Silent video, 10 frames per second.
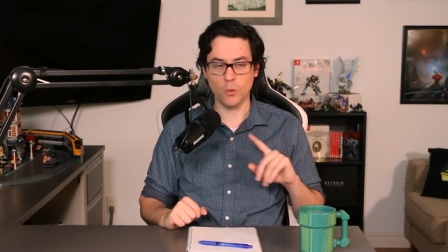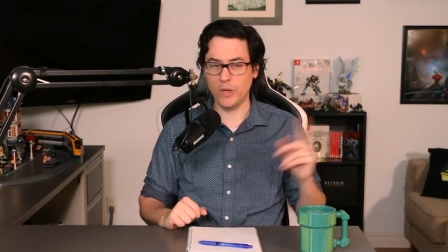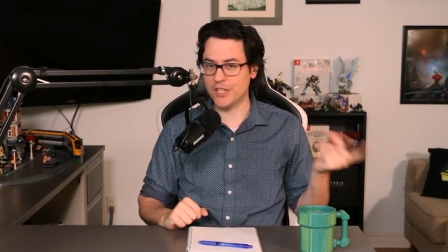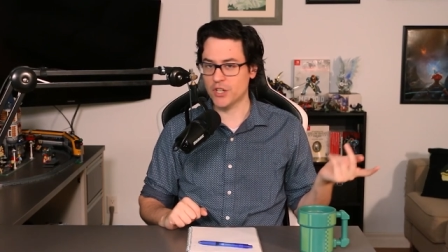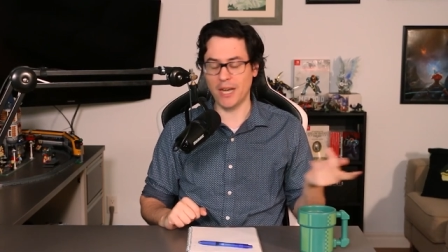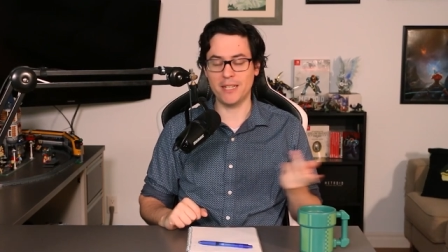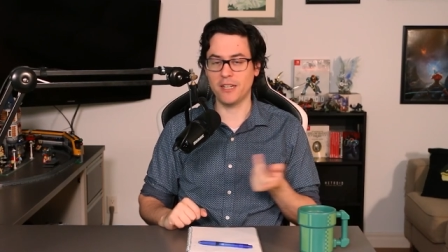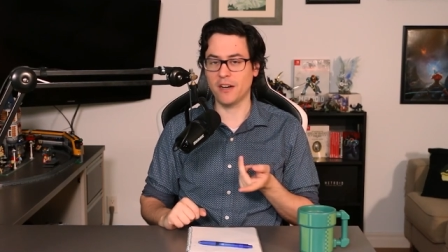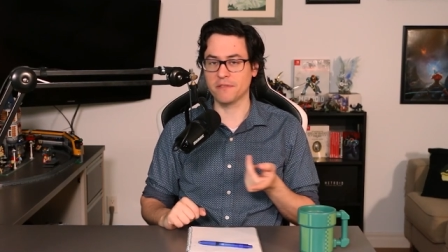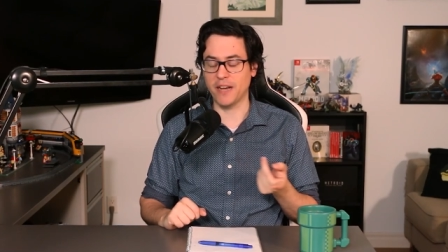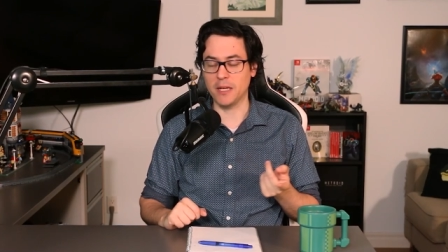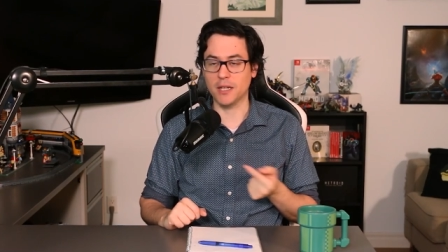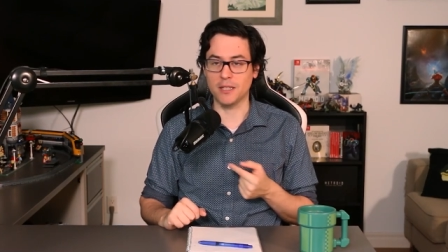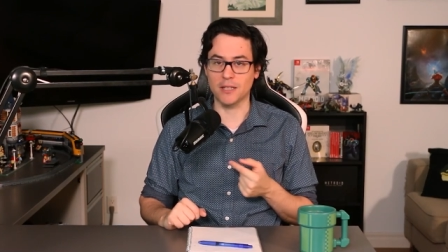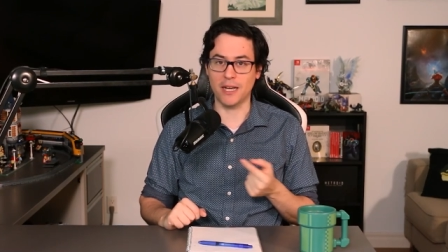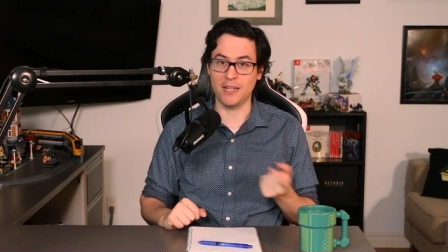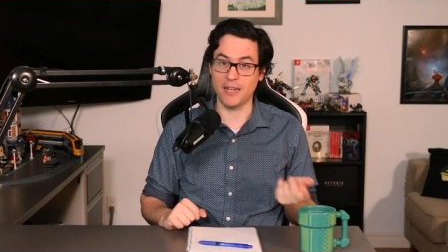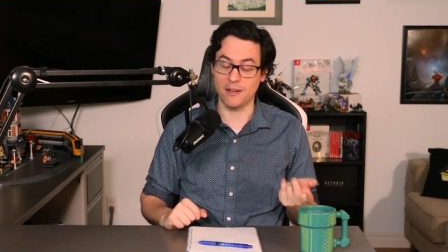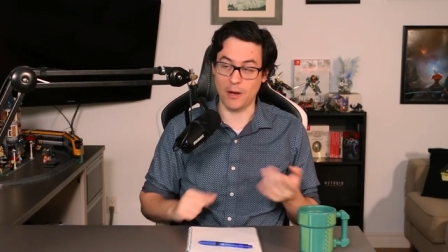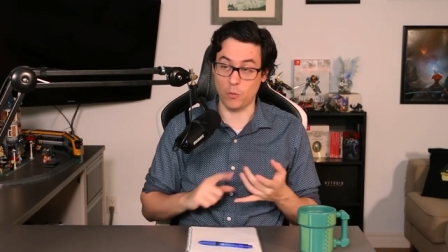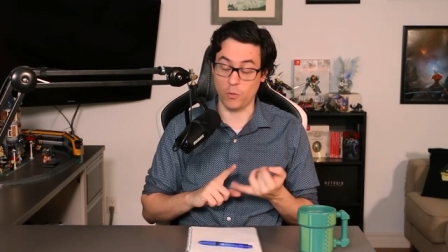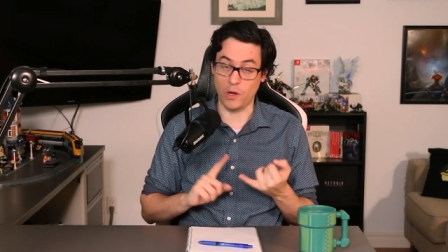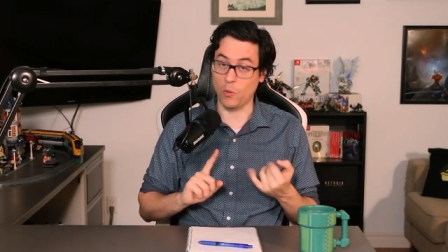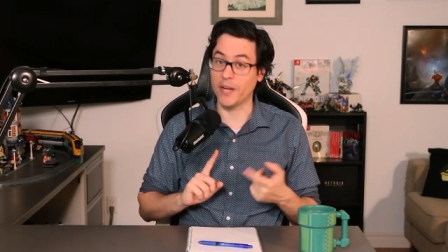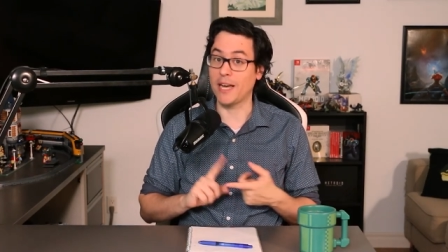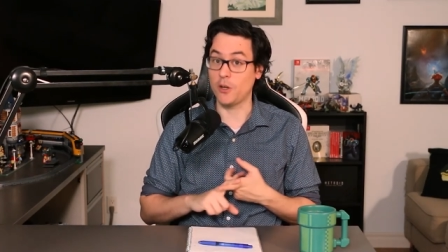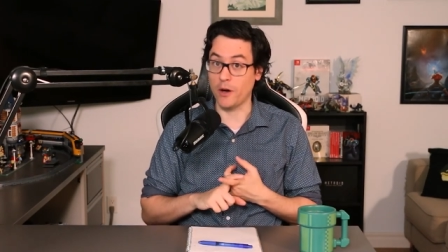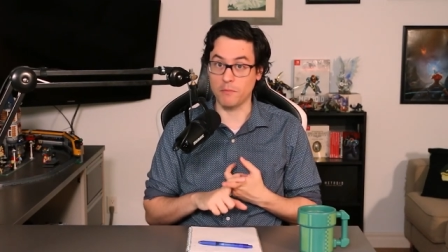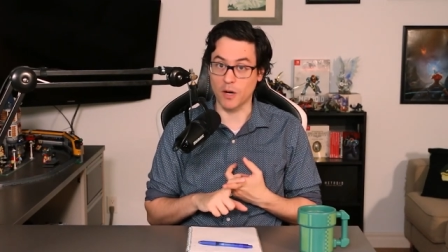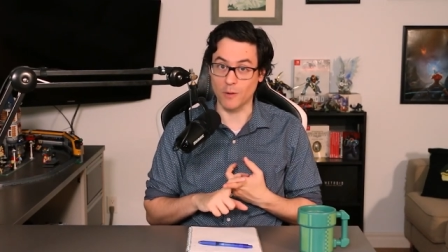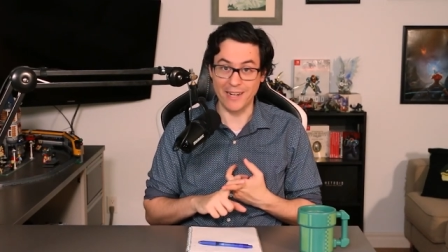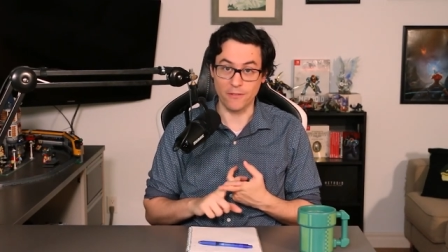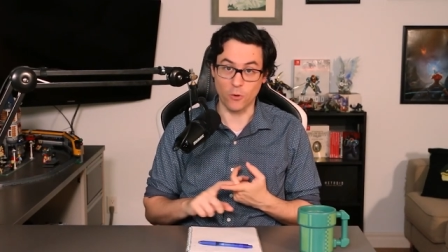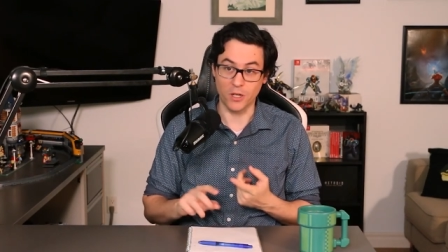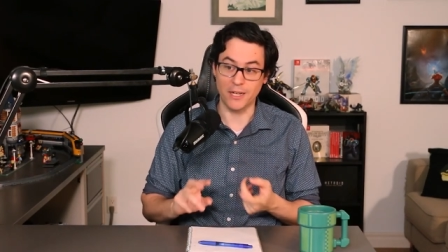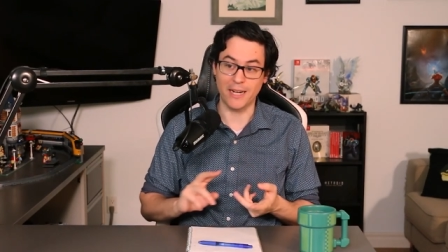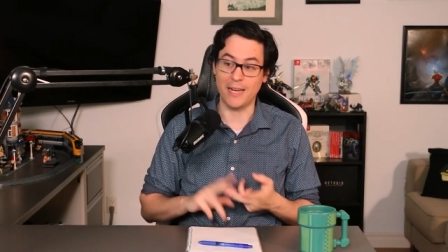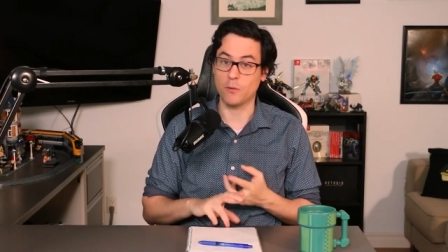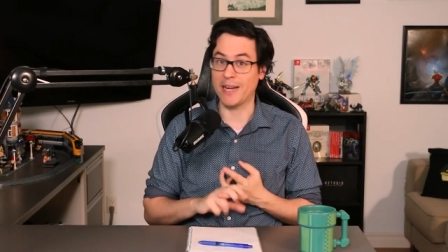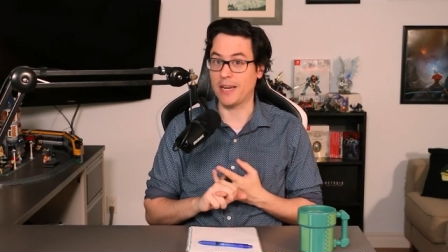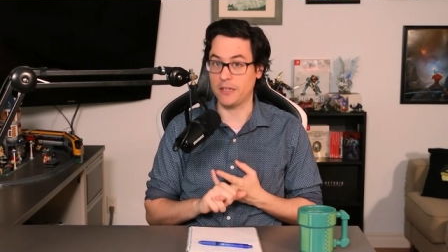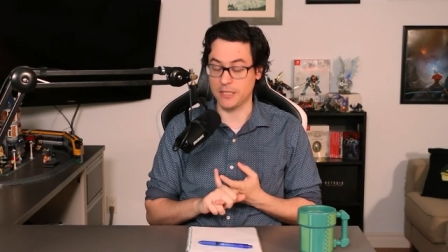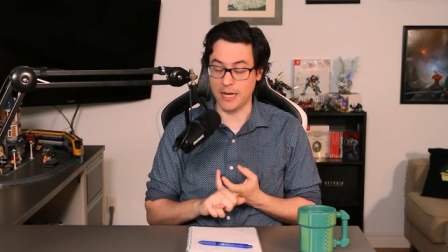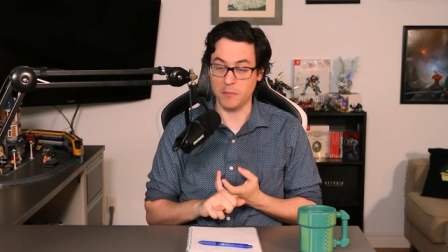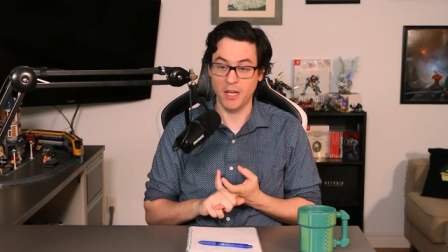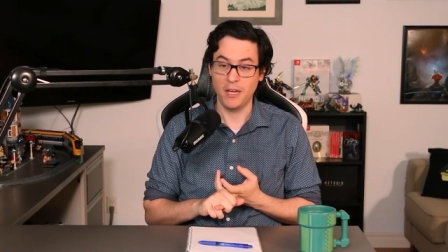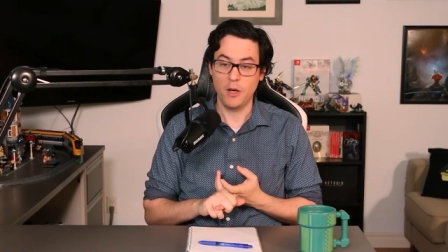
which I did not fight because I didn't, I, well, one, I know I'm not ready for it and I ran out of time.